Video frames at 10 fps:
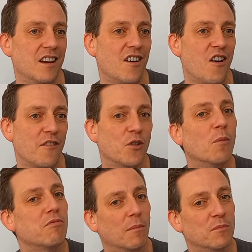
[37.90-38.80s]
I've got
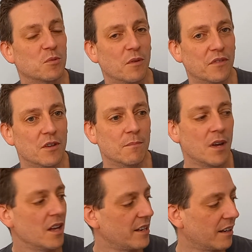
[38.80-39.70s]
problems with them.
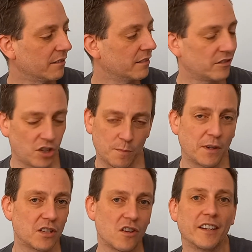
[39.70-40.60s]
Now, just
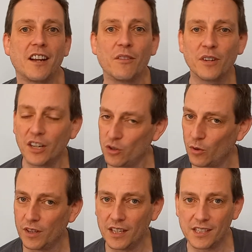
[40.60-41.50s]
because I don't
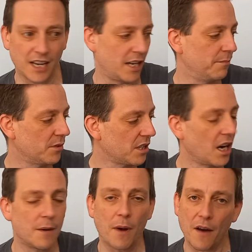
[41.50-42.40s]
enjoy these games,
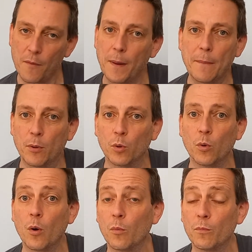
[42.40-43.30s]
other
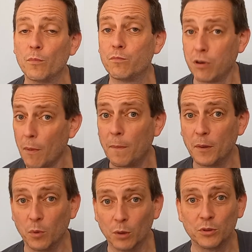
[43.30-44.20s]
people probably
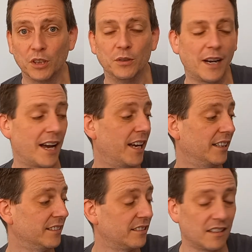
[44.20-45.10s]
will do,
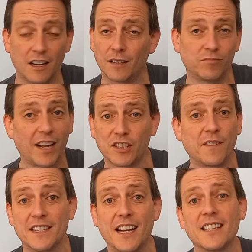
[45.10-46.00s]
and that's
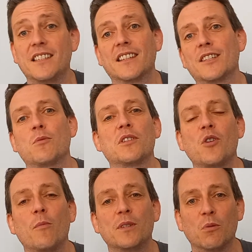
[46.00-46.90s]
fantastic. That's what this
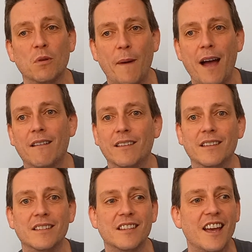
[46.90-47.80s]
hobby's all about,
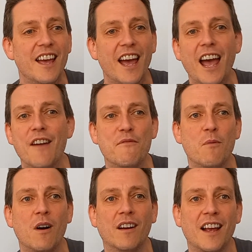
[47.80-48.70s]
is
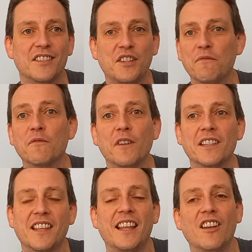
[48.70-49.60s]
everyone has different things
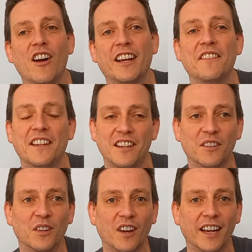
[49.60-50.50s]
they like and they don't
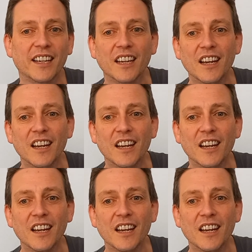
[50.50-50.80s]
like.